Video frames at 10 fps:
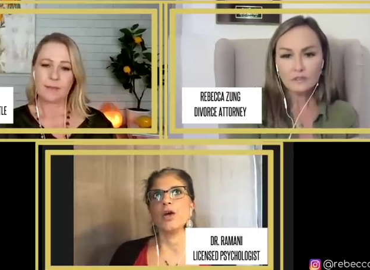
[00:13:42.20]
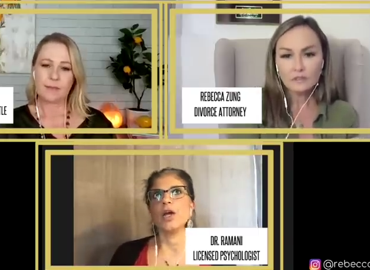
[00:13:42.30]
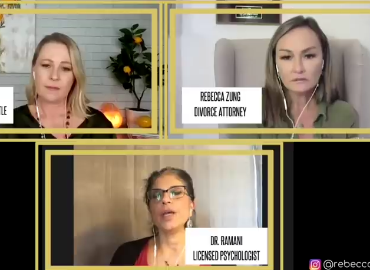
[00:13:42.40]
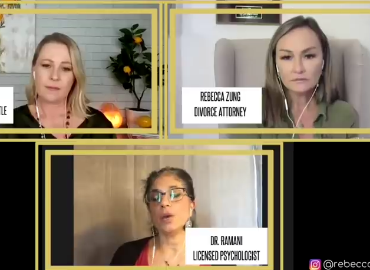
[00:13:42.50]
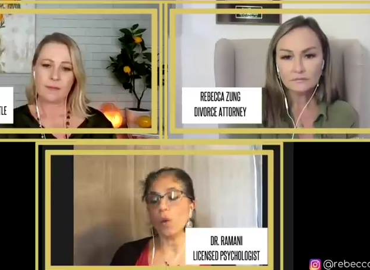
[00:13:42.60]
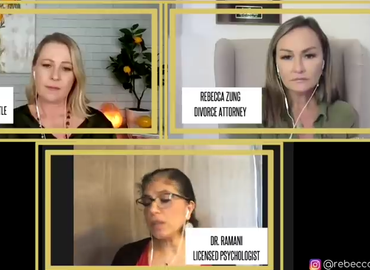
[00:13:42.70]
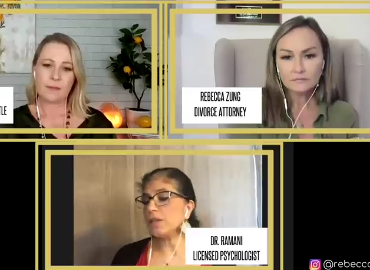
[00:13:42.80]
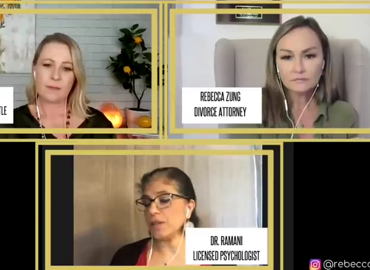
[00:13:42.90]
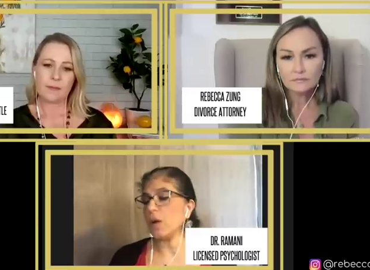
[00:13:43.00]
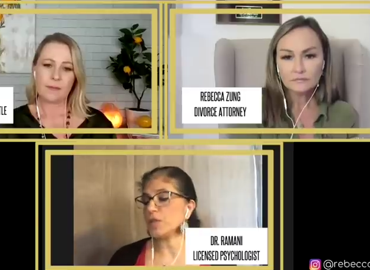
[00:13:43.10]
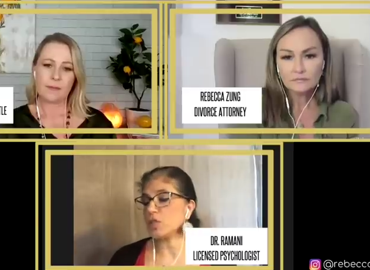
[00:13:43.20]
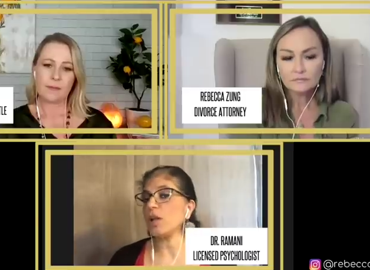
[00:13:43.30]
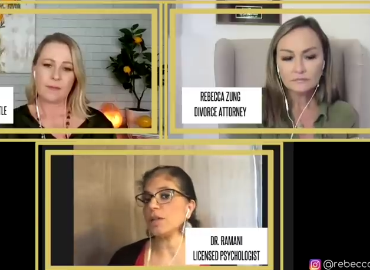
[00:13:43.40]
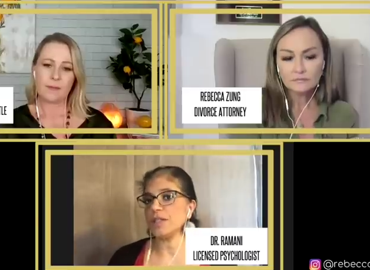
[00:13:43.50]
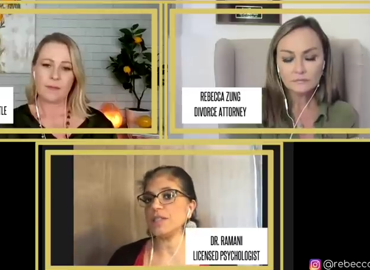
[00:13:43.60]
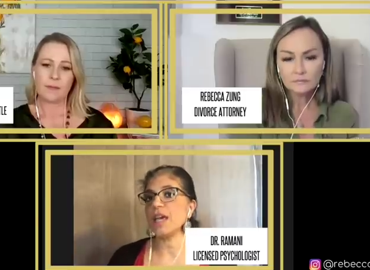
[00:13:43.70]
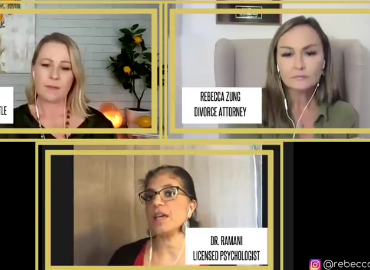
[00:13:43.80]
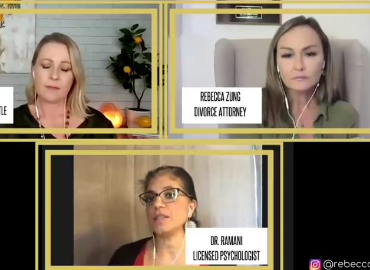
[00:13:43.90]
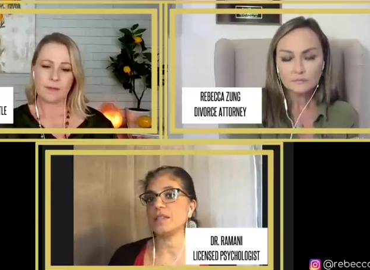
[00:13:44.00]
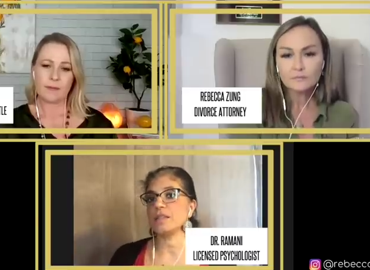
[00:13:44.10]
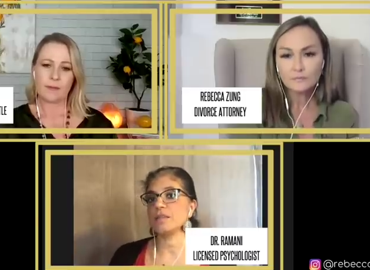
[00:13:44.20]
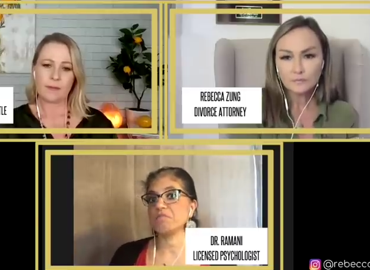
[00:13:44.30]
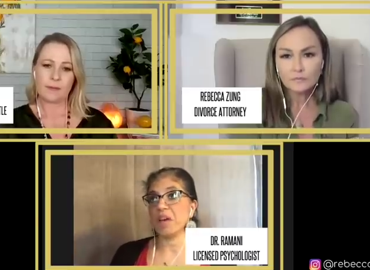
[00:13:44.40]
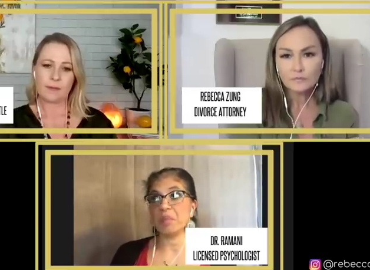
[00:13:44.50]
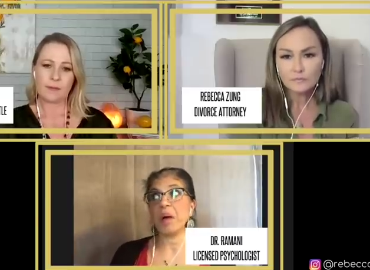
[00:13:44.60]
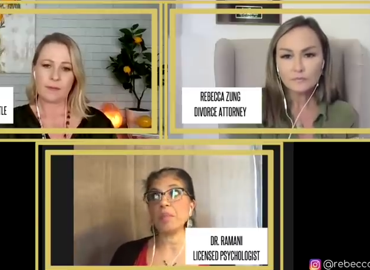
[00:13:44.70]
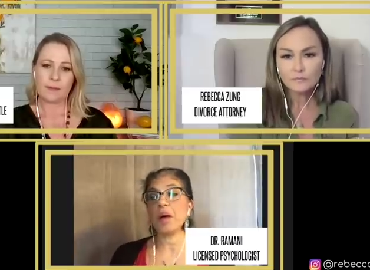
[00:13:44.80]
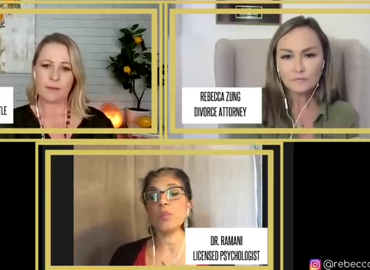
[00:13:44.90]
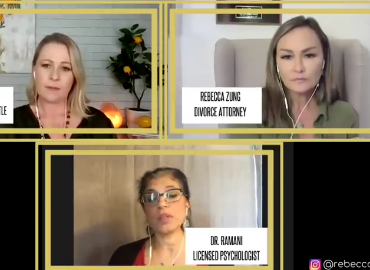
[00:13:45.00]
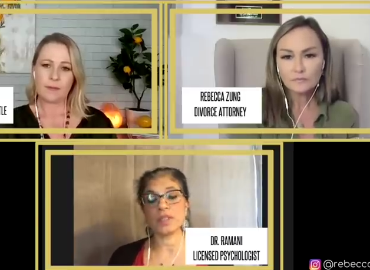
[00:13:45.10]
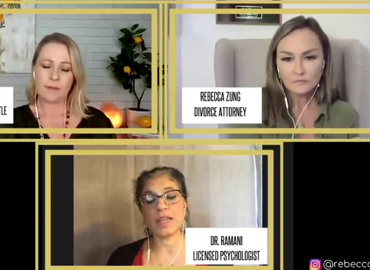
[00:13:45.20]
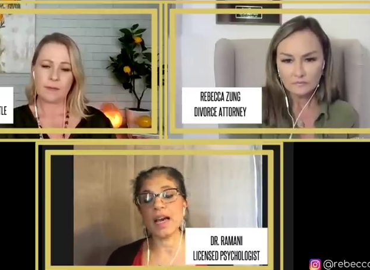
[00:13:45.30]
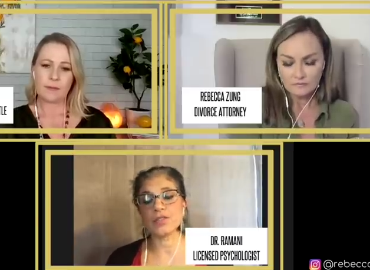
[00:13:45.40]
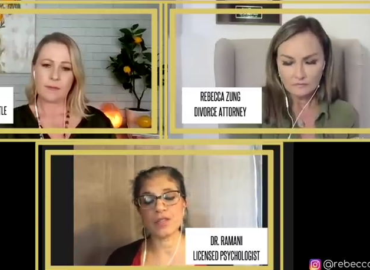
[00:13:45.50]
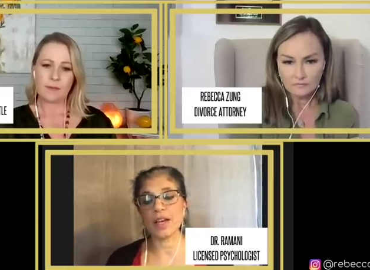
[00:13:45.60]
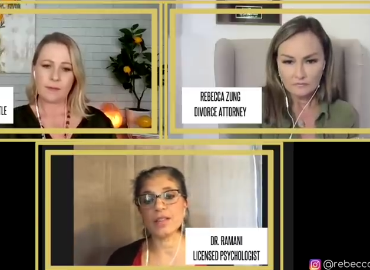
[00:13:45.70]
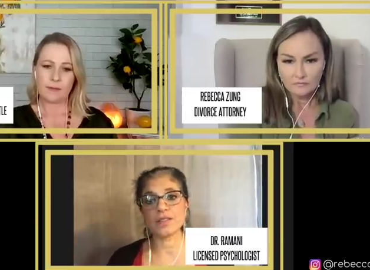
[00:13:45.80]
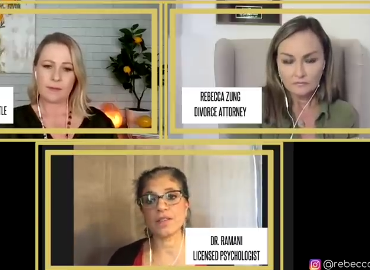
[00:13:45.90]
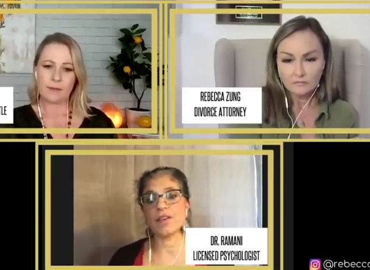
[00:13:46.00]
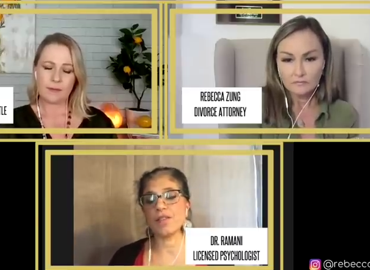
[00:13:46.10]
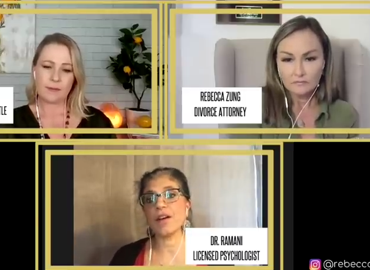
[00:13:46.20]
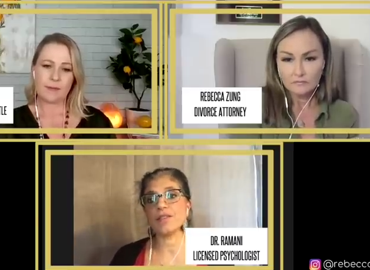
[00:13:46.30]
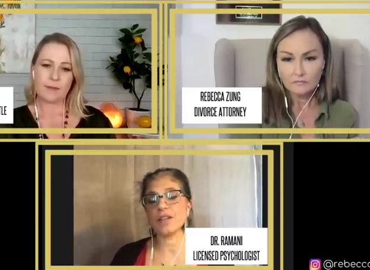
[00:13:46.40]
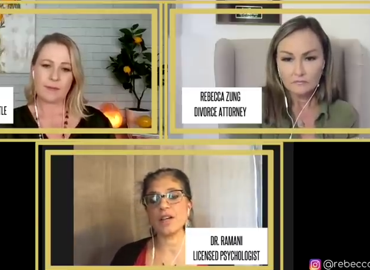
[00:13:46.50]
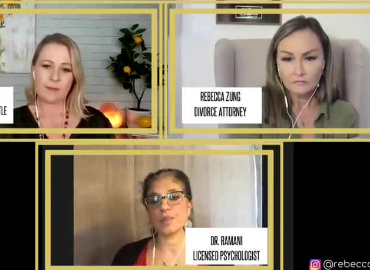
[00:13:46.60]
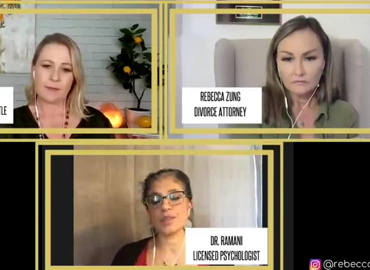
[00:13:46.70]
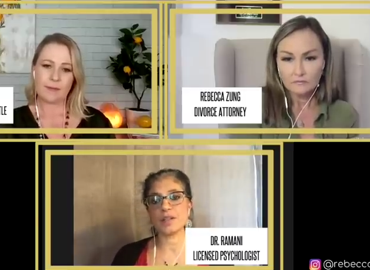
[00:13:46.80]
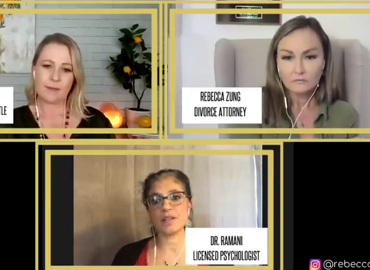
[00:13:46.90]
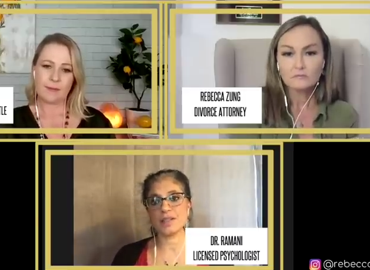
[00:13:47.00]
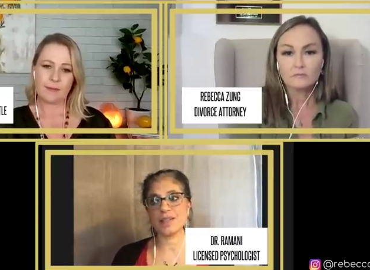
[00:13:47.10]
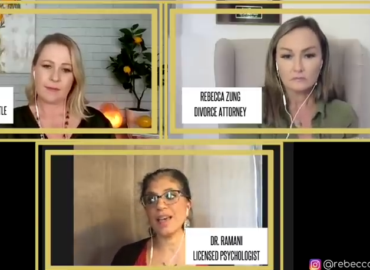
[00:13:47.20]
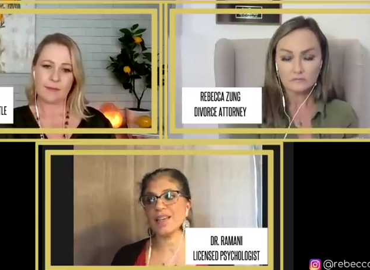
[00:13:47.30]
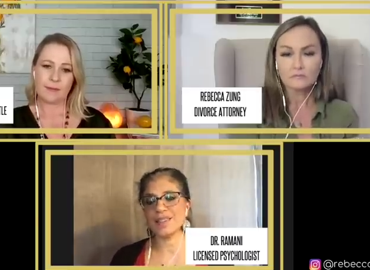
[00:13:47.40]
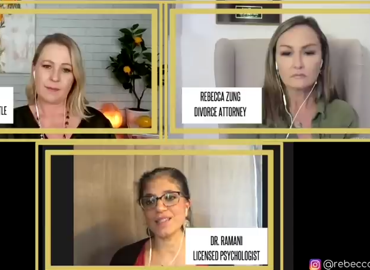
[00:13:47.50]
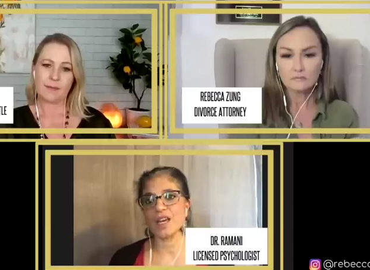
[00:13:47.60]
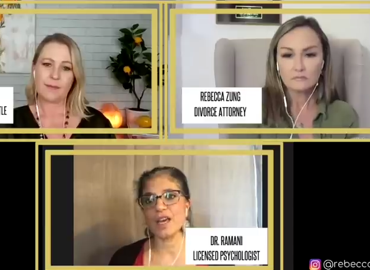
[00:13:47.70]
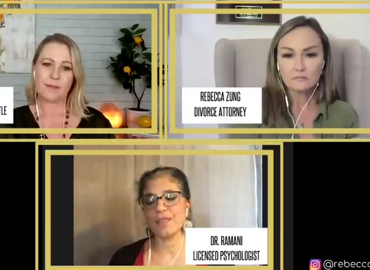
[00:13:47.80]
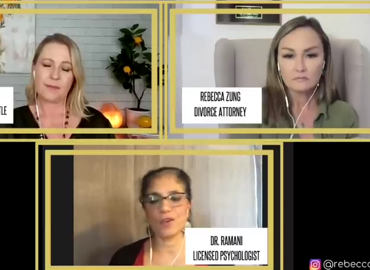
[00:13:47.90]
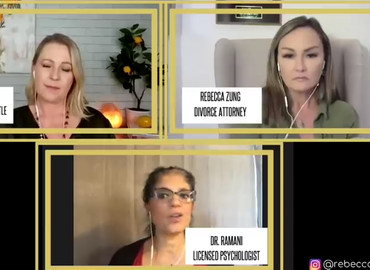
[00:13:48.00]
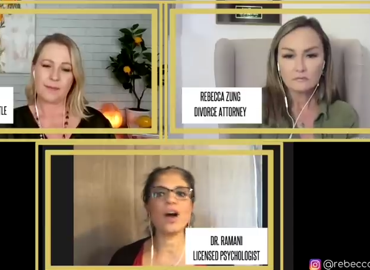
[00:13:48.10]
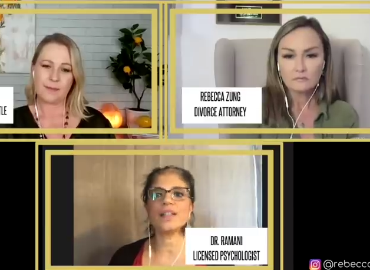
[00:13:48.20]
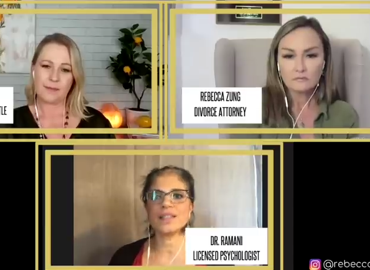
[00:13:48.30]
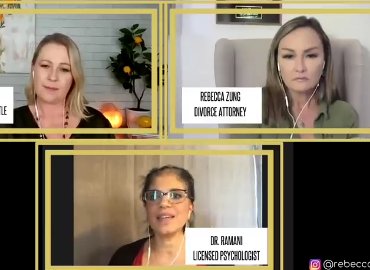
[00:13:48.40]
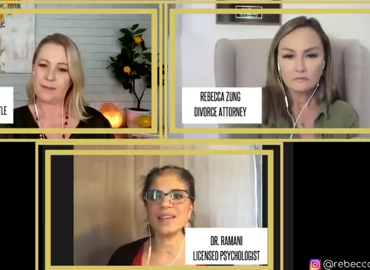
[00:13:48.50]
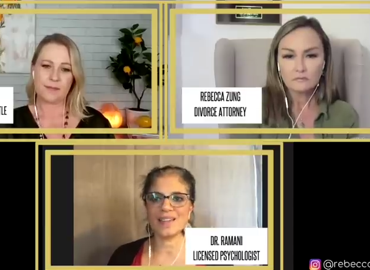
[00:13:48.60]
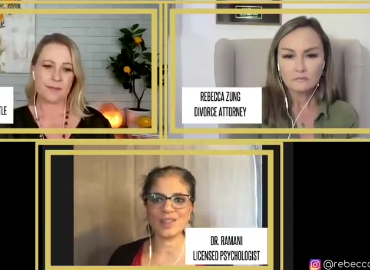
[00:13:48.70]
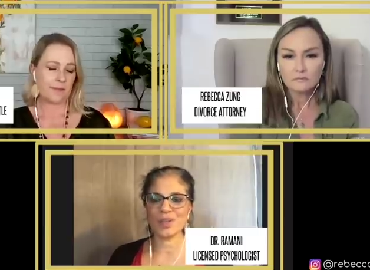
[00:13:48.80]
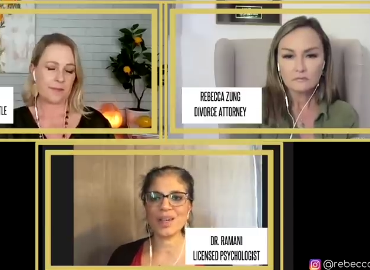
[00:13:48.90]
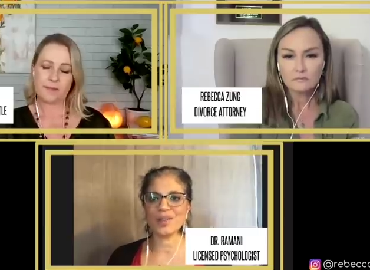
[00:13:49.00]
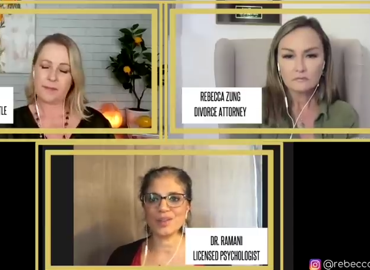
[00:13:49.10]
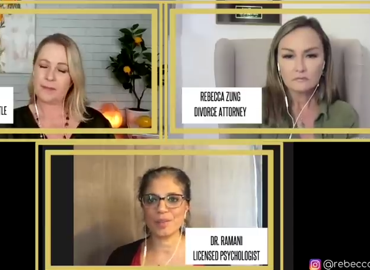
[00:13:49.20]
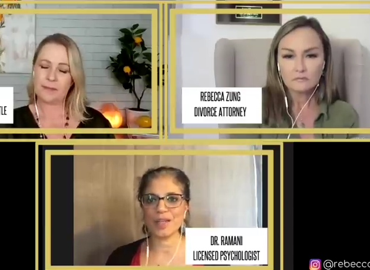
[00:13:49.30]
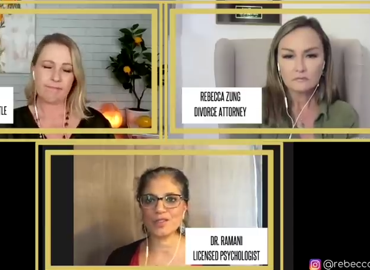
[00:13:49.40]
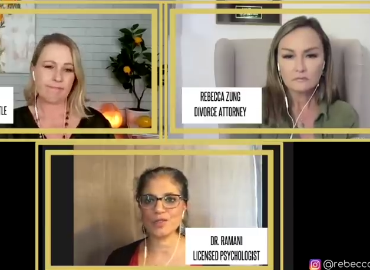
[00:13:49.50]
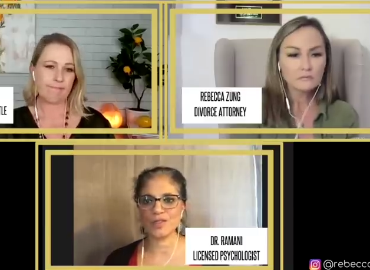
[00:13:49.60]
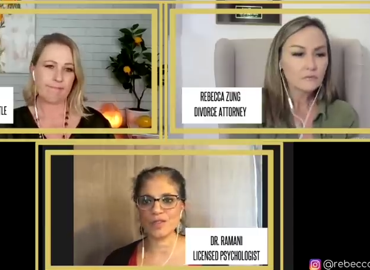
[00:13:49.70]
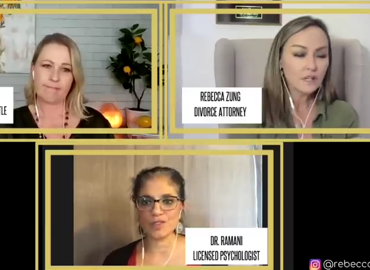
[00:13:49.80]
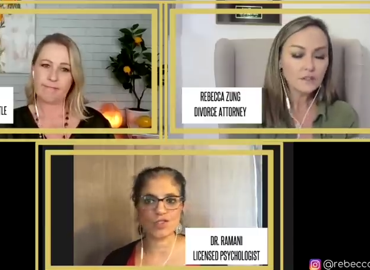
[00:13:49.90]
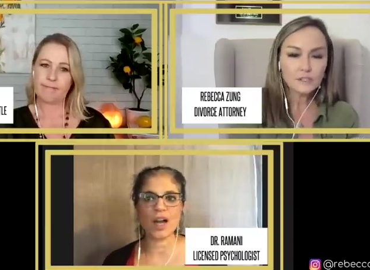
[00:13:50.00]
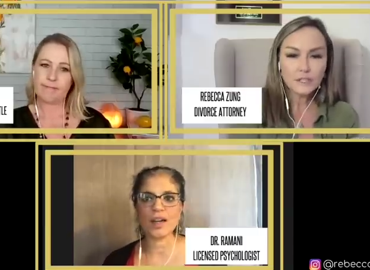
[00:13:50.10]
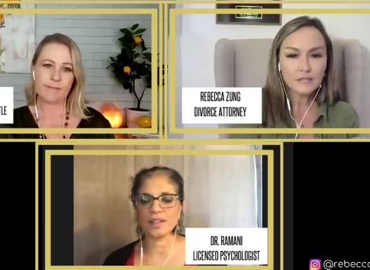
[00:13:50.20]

Speaker 1: in all of the, almost all of these cases, I'm, I'm willing to hazard a guess that 75 to 90% of these cases, they're not taking into account the best interest of the no, child.